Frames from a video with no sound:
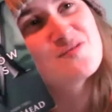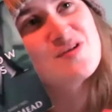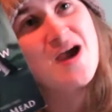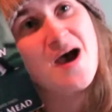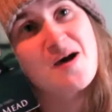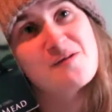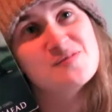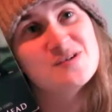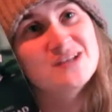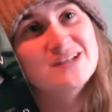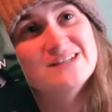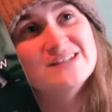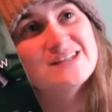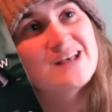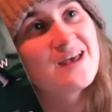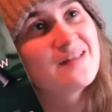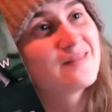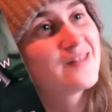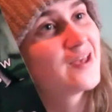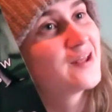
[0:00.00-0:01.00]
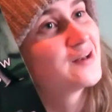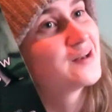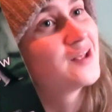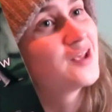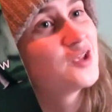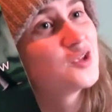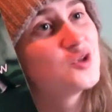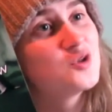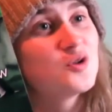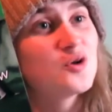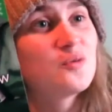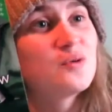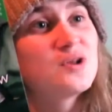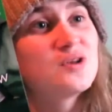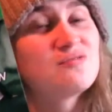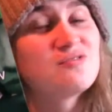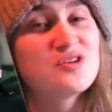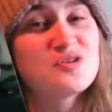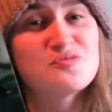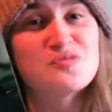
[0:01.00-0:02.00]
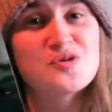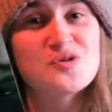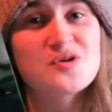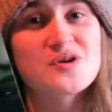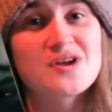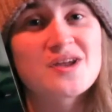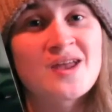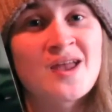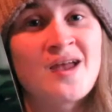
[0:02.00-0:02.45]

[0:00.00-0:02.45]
It happened, and then, you know, when you read a book